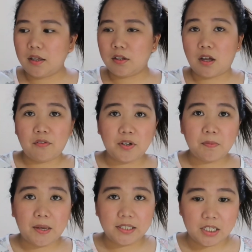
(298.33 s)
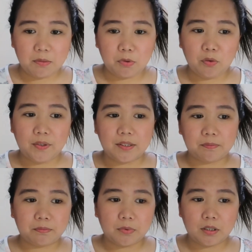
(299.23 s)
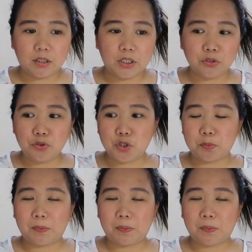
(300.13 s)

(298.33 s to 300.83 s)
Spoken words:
covered my table with a huge